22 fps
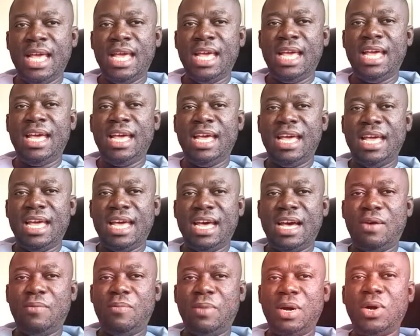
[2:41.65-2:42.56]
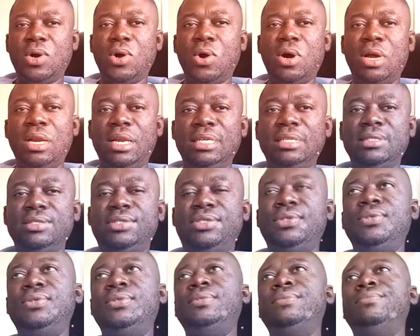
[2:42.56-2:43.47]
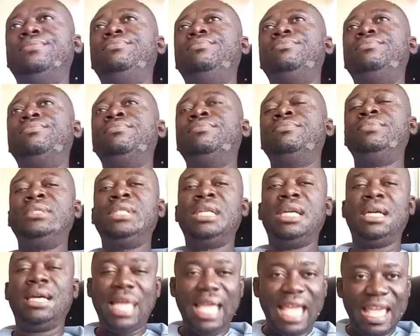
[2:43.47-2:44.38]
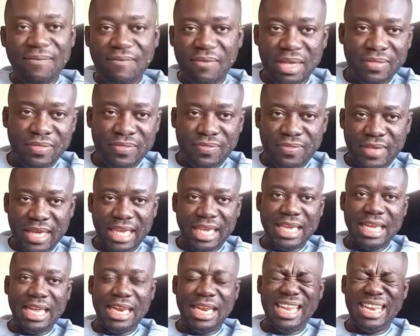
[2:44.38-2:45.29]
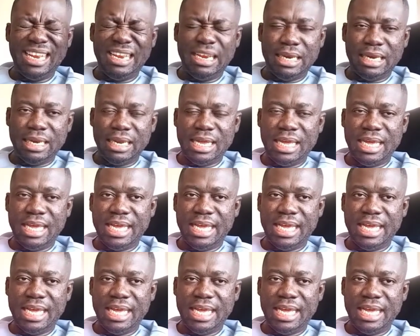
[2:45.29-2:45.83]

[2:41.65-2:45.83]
to even thinking and